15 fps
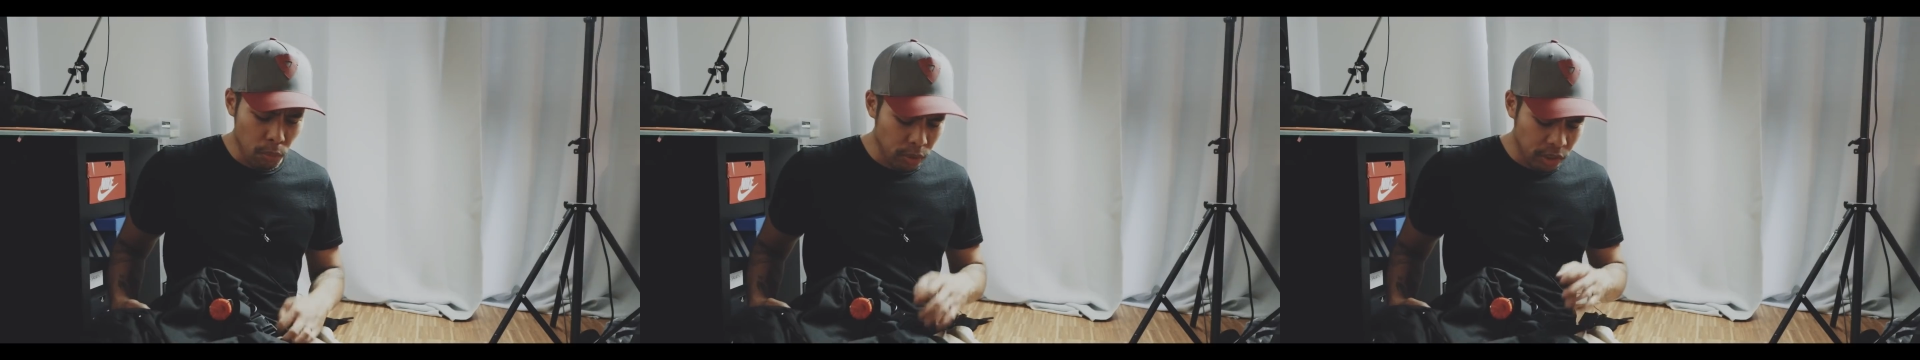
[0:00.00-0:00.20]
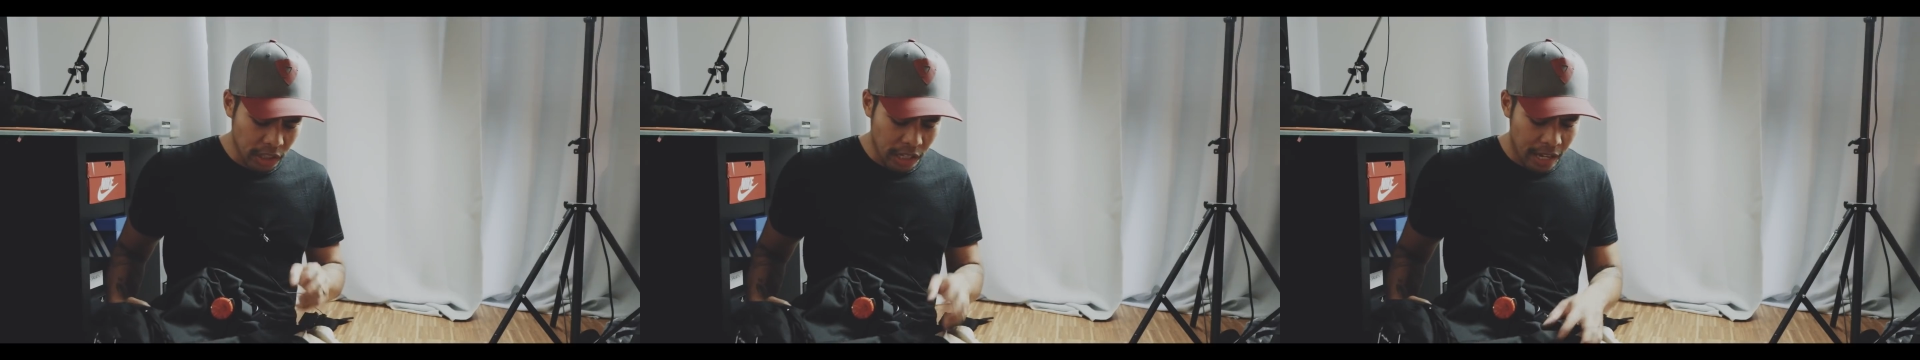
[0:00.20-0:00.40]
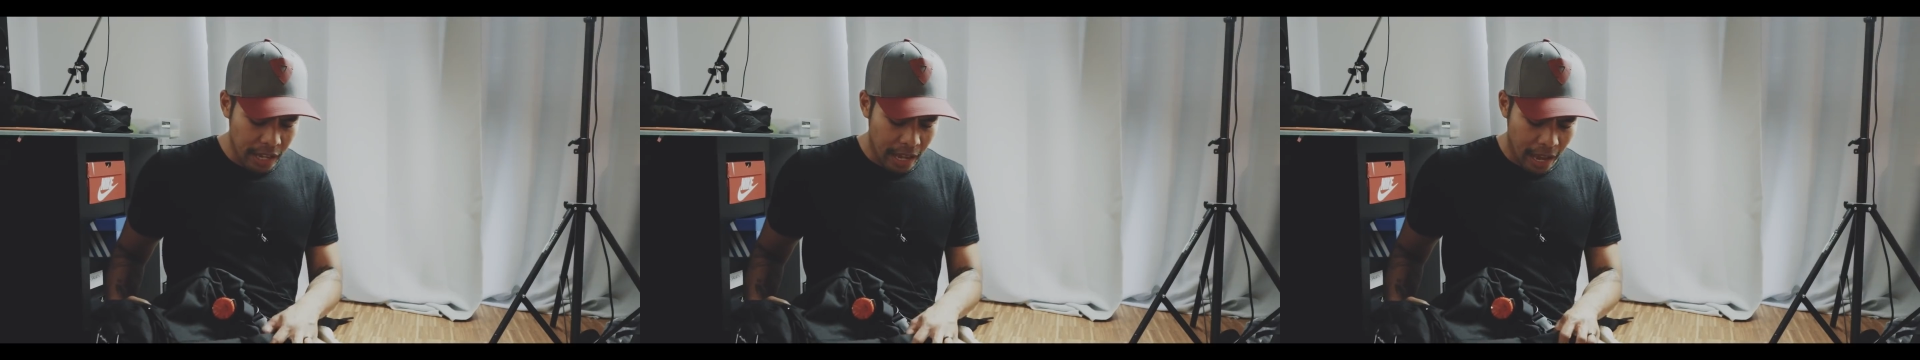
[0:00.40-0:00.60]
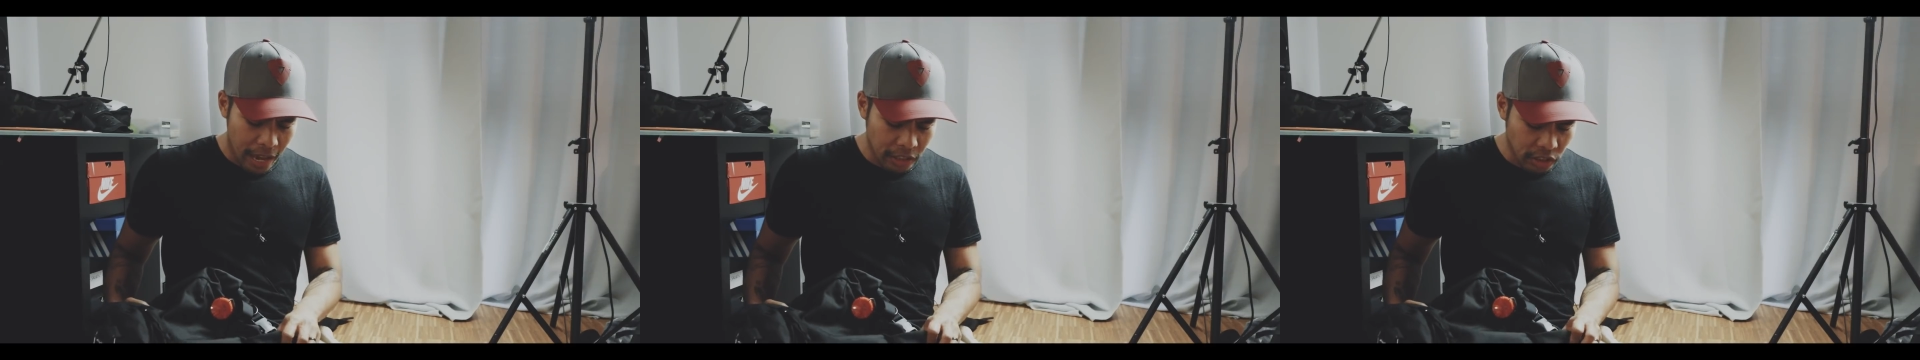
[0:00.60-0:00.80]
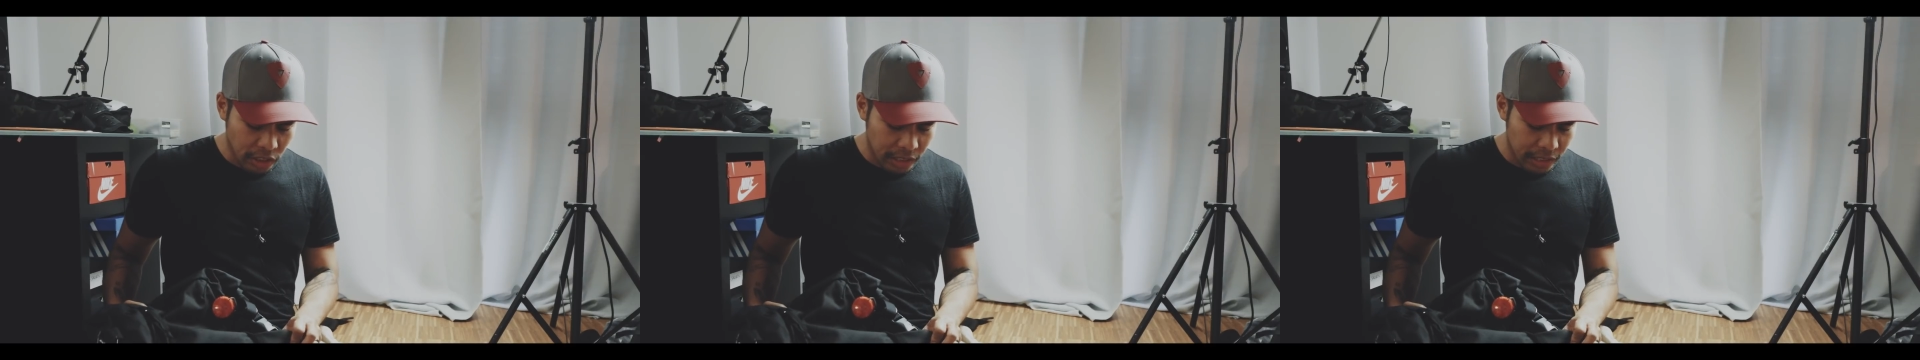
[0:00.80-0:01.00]
which I
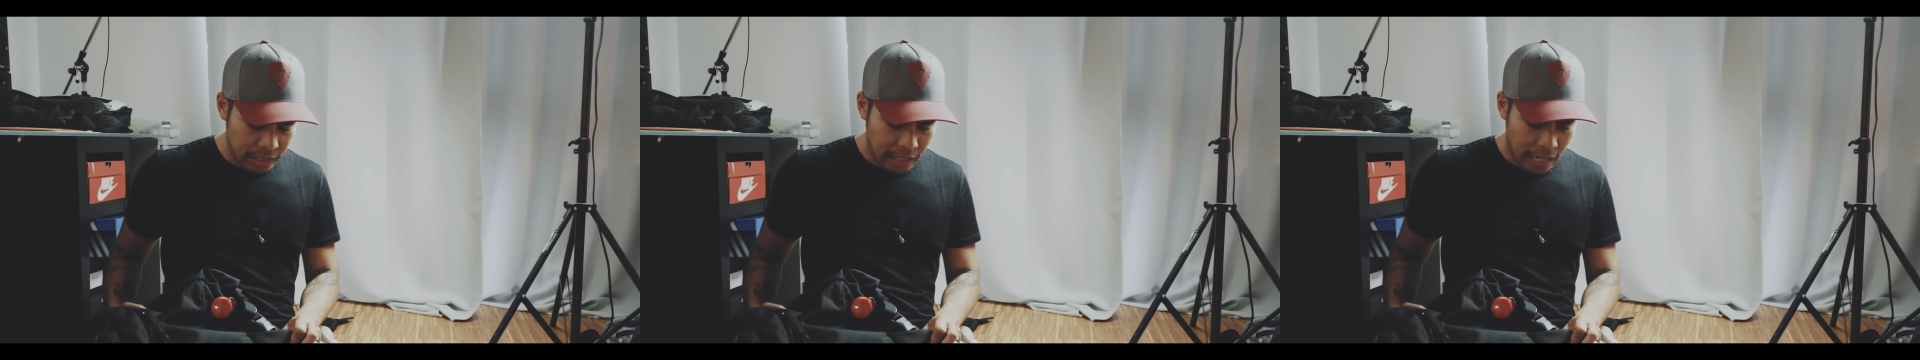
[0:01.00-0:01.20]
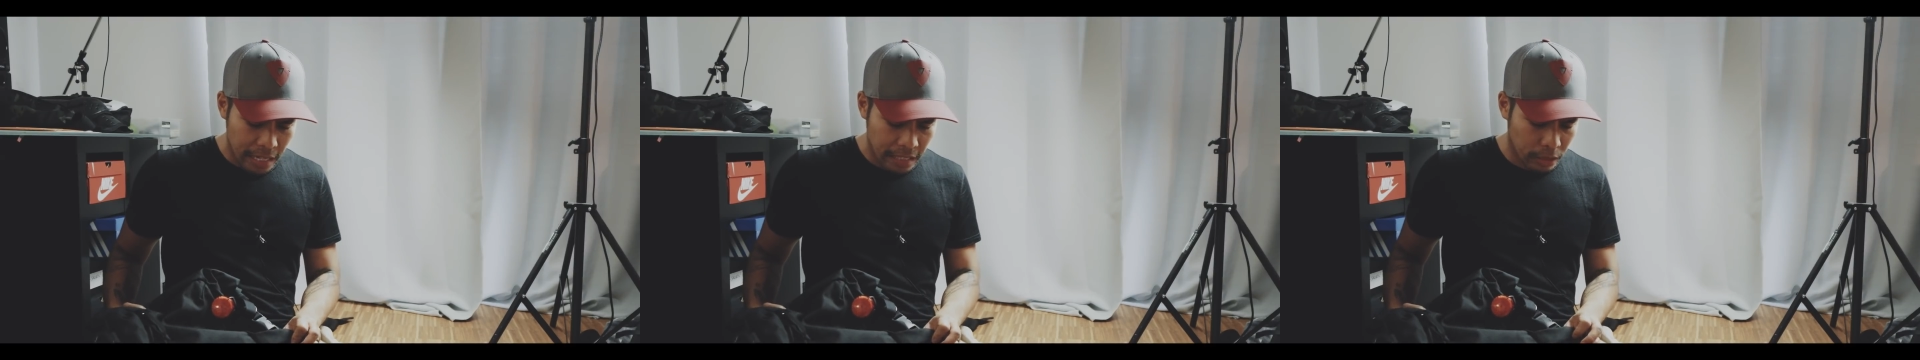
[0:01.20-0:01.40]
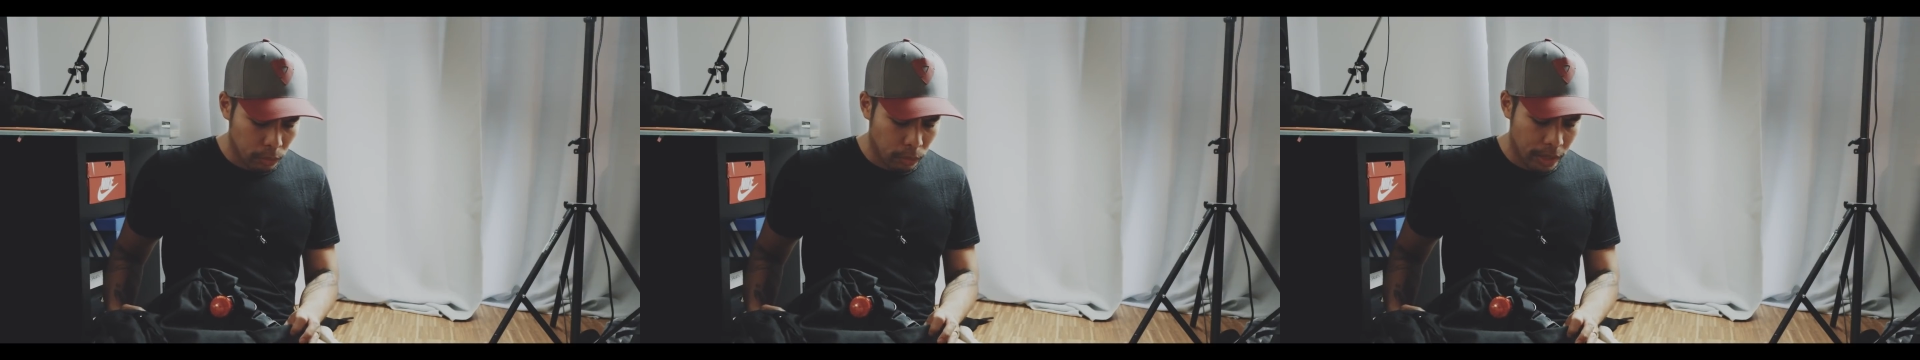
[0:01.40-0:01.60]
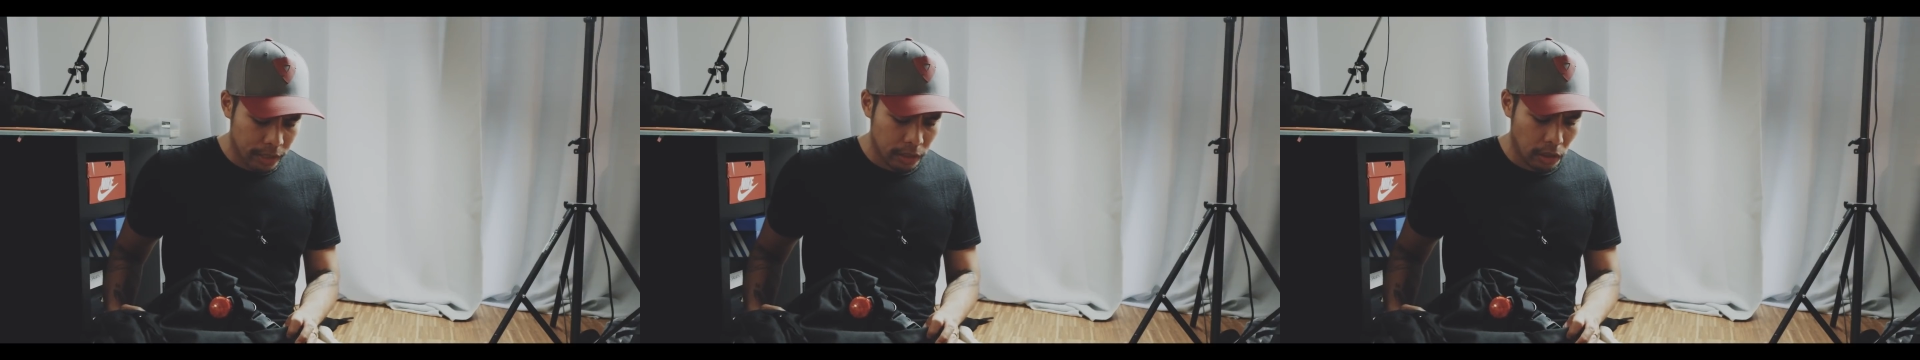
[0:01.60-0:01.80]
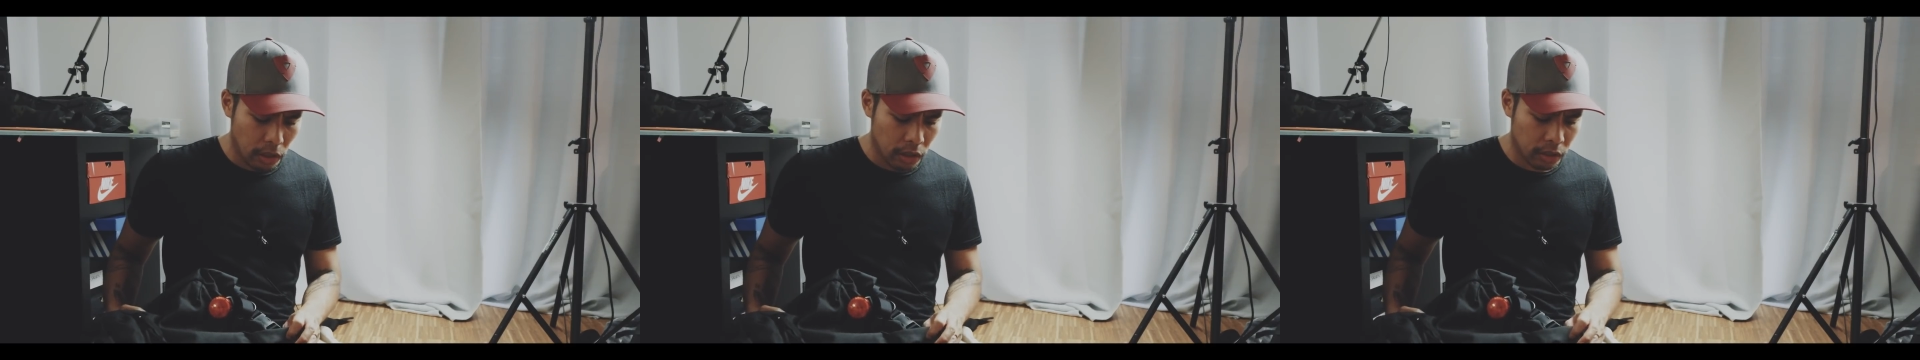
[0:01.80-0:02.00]
actually like
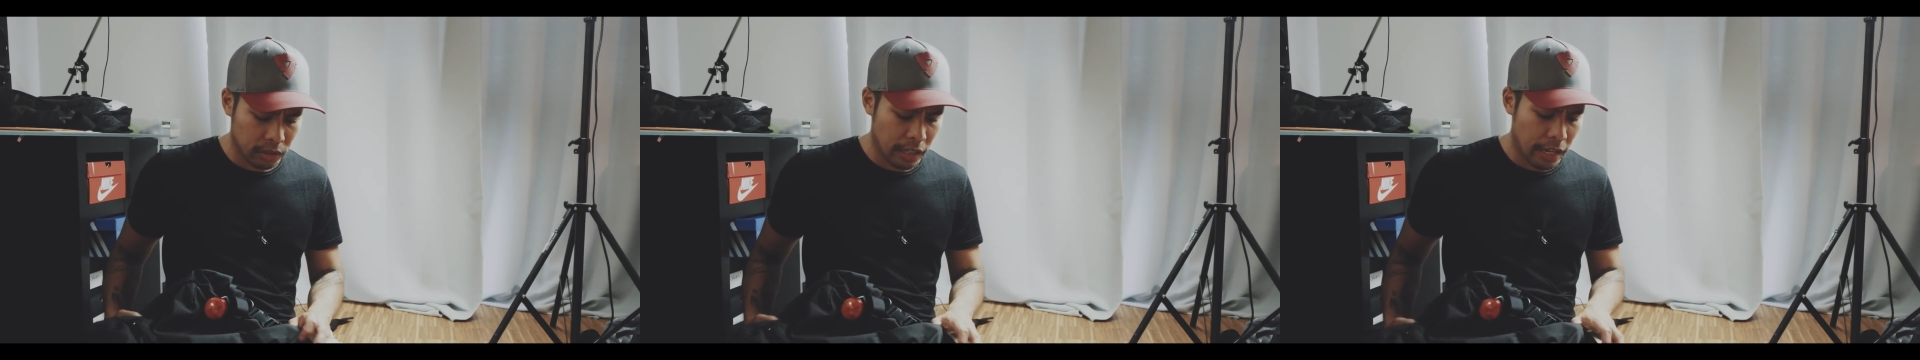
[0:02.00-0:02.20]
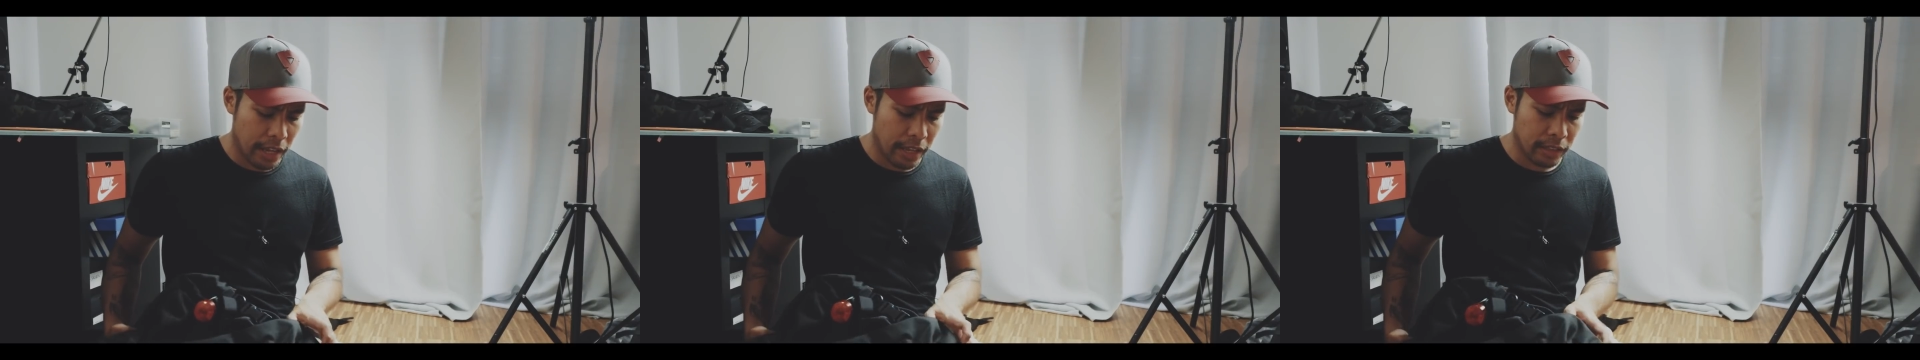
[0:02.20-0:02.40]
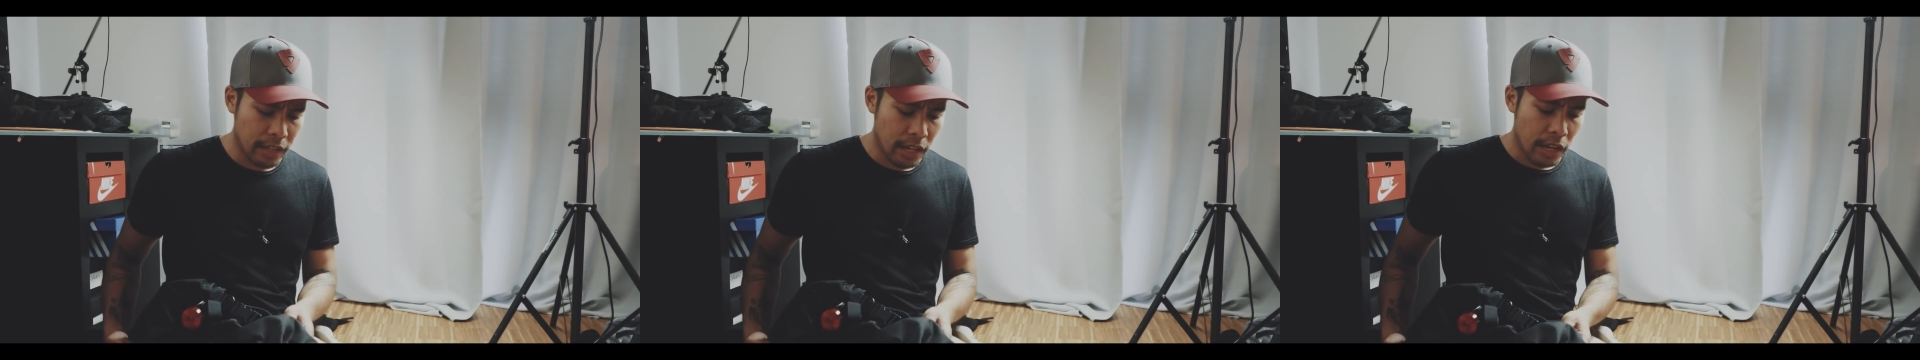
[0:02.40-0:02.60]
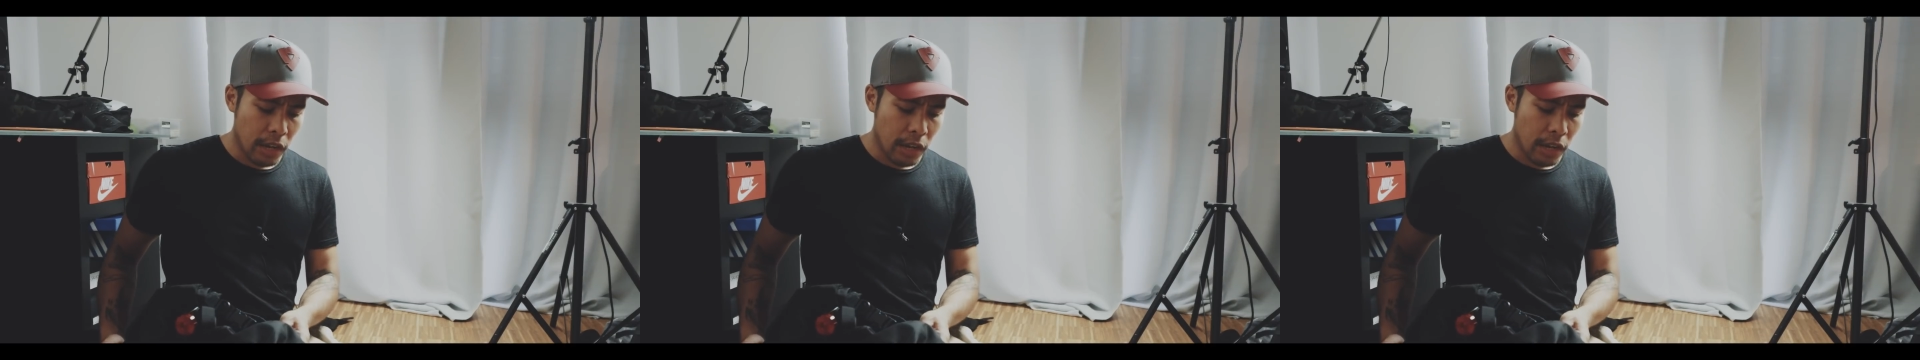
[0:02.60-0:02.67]
quite a lot and